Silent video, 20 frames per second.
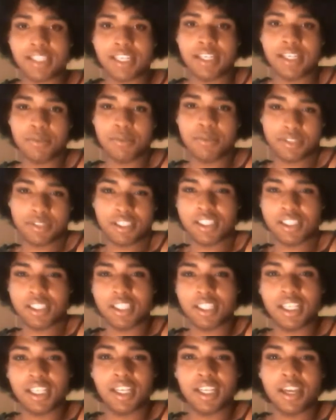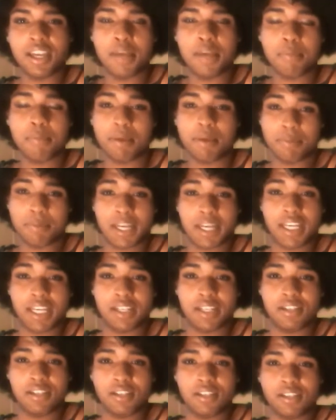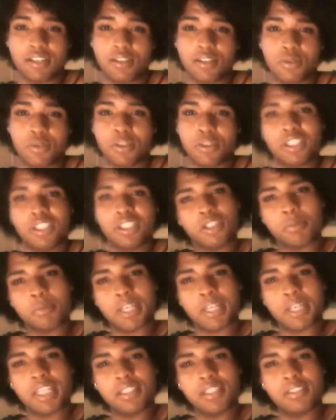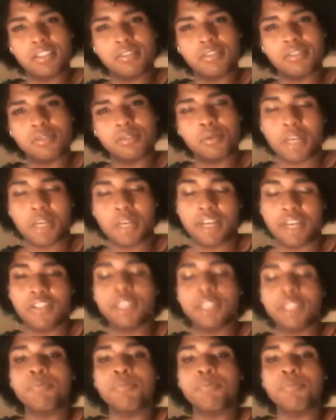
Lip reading: Like he wants to see my butt or your butt, whatever.